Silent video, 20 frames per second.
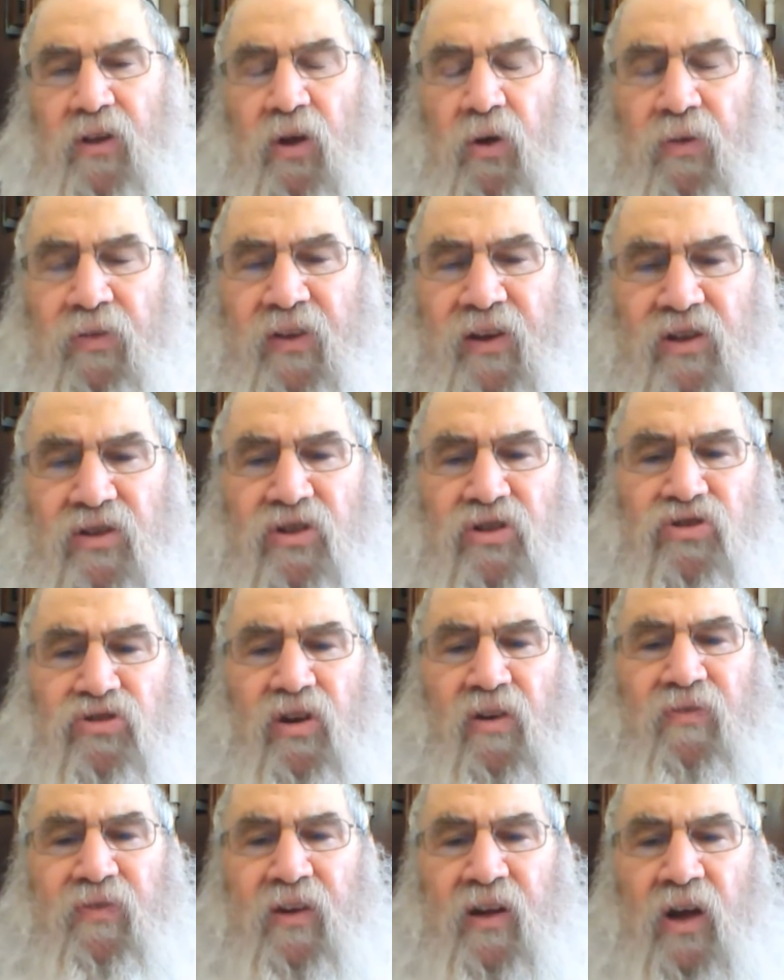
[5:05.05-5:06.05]
The whole thing is a
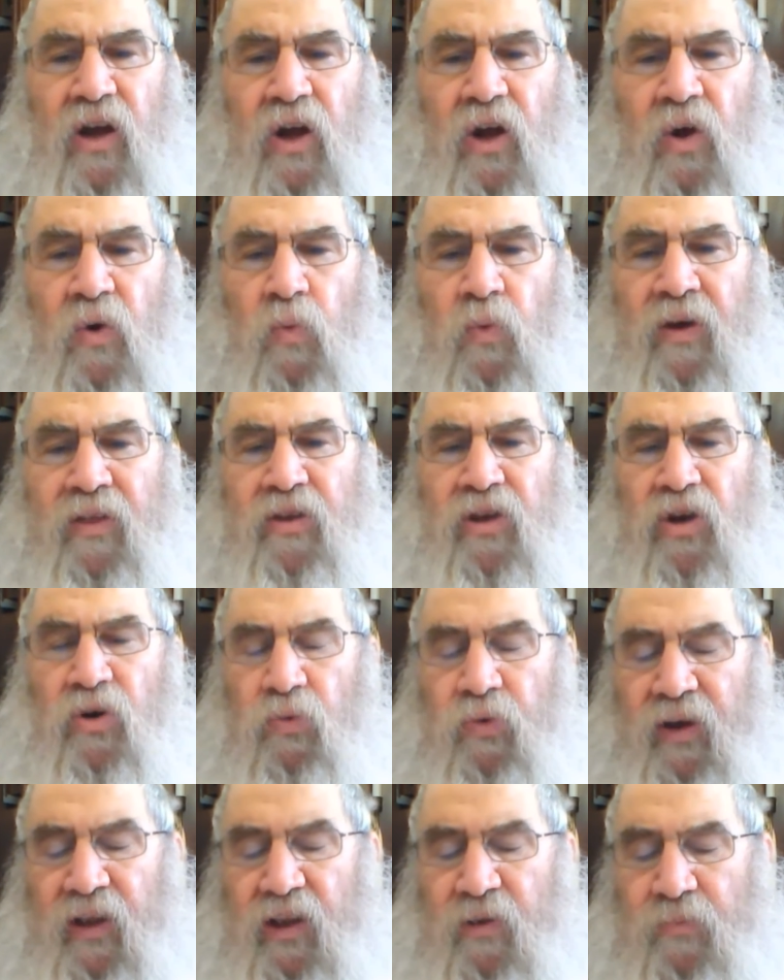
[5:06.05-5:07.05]
sofik. Whether you're
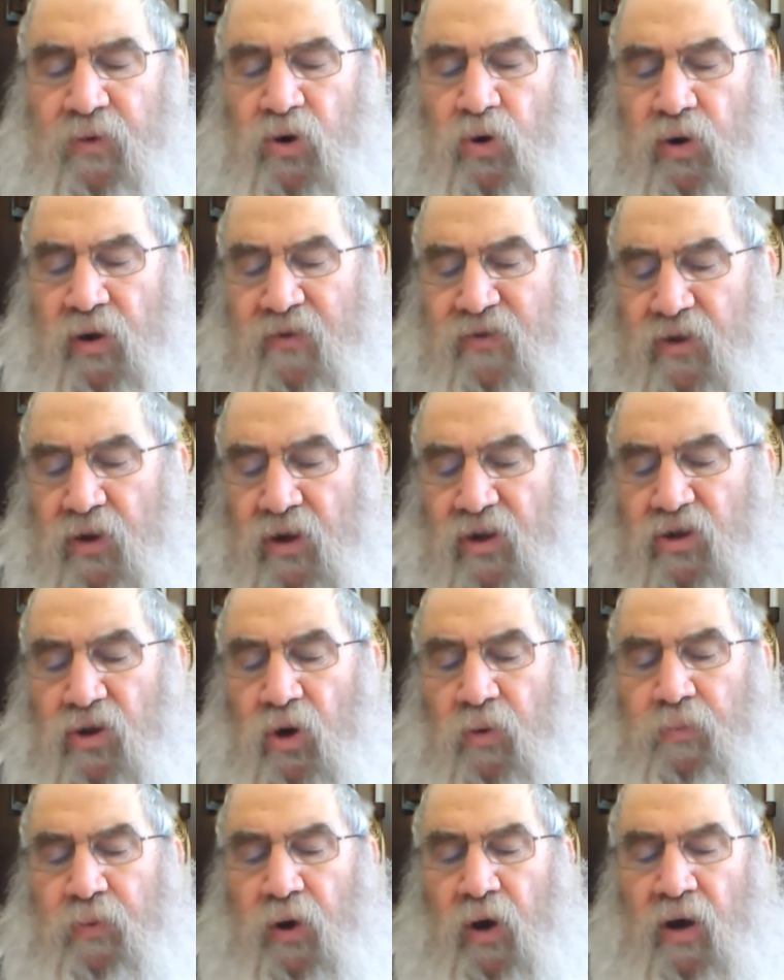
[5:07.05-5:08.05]
really mechuyev, so there's
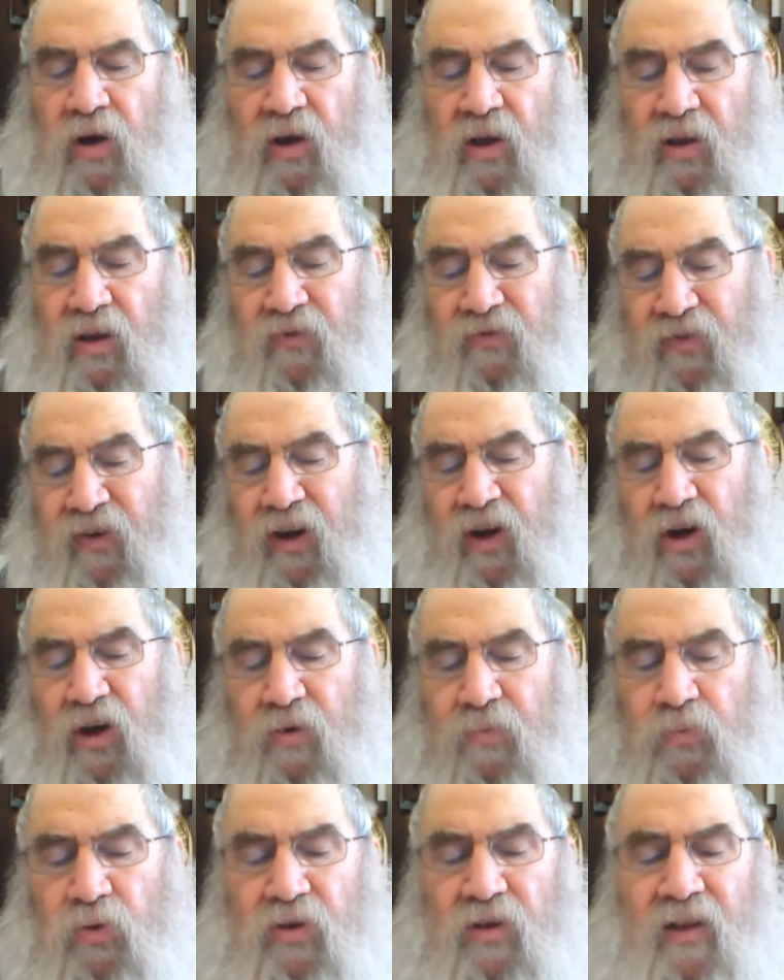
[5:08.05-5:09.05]
no bracha and
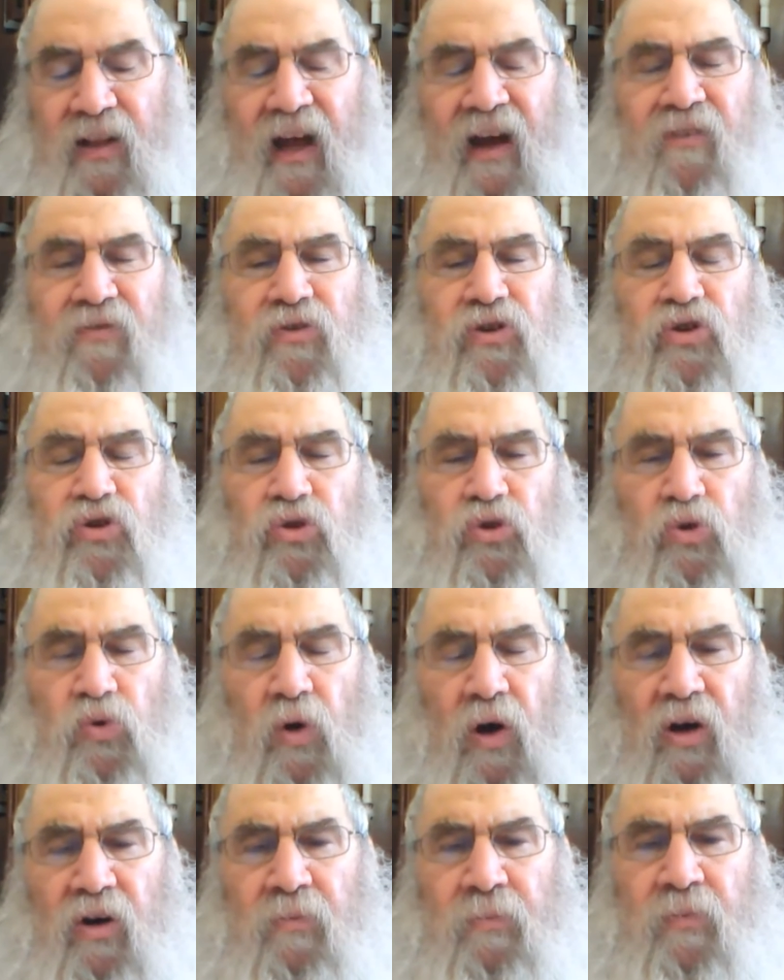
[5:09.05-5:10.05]
l'fichach mutar la'afrish
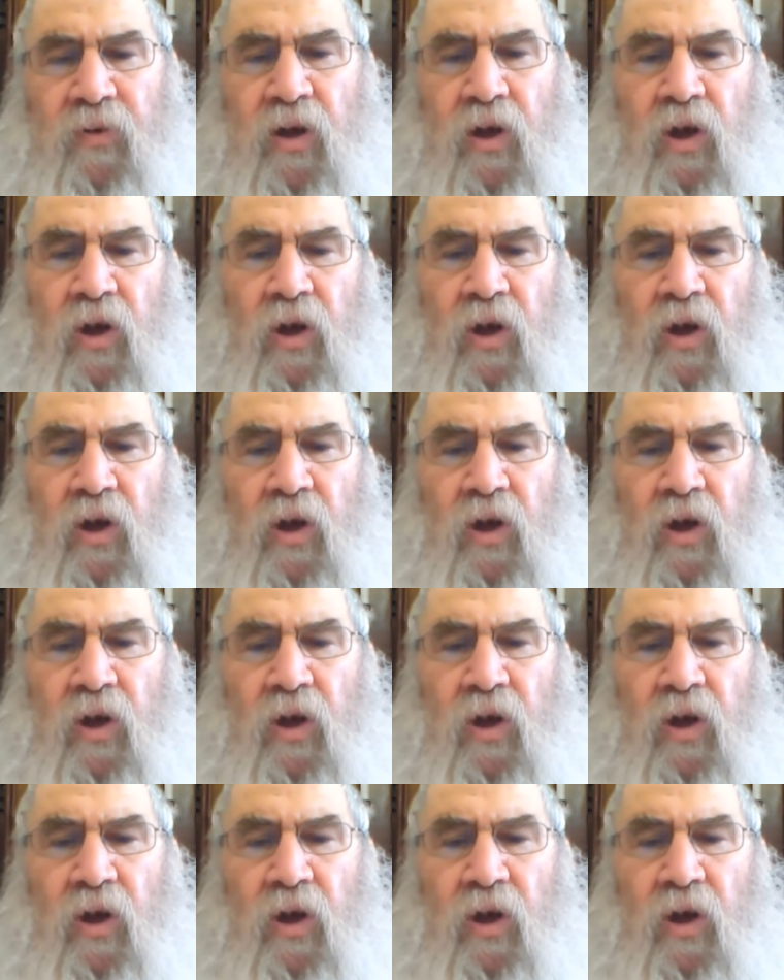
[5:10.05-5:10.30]
kshu arum.